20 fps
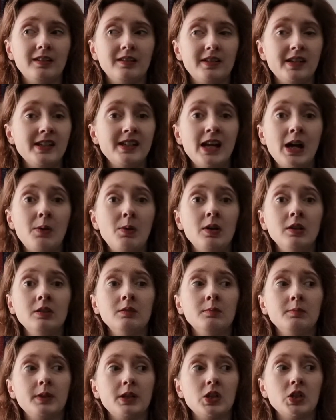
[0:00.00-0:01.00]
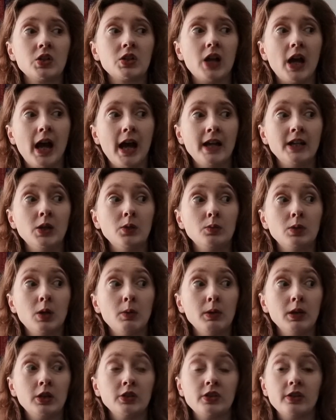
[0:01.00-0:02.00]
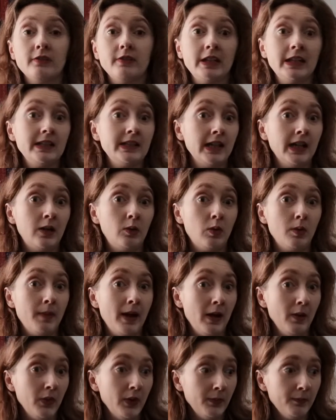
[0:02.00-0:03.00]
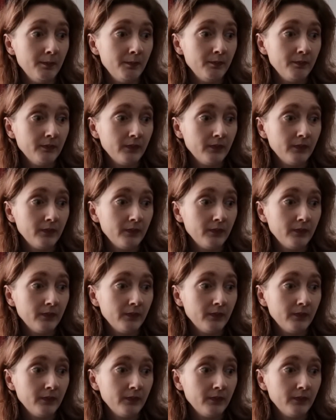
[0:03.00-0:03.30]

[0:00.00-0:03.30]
detail on because I don't know a lot of detail about them